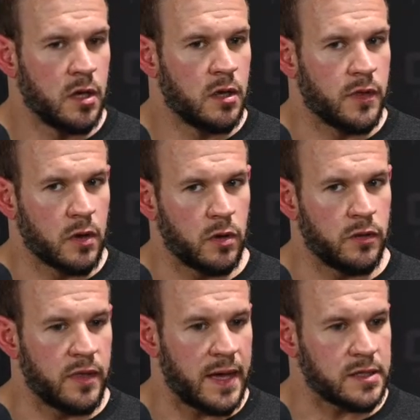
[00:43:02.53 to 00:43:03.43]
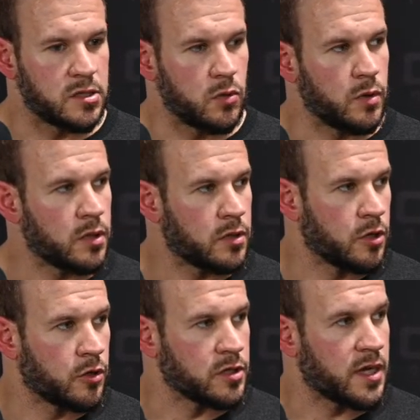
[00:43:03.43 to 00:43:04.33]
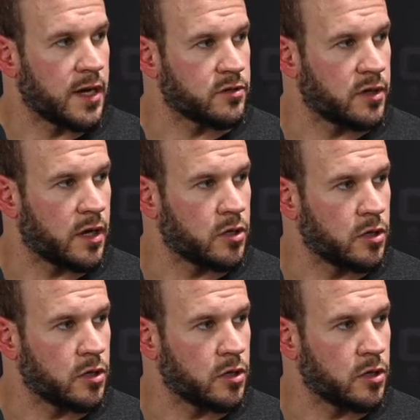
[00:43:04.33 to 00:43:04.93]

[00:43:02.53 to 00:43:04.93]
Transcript: Think what that's doing to your insides right now.